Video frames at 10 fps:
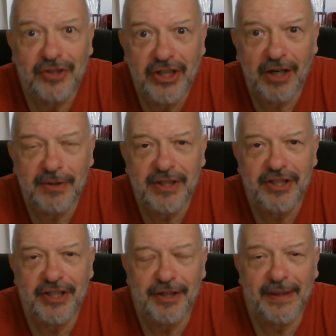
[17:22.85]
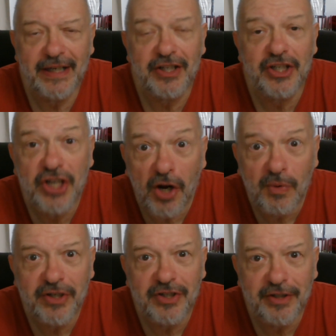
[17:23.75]
Go and do it. Go
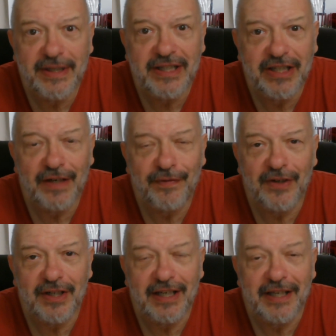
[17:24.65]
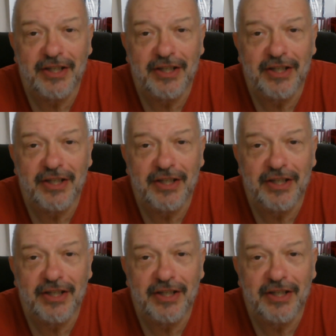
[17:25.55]
and do it differently.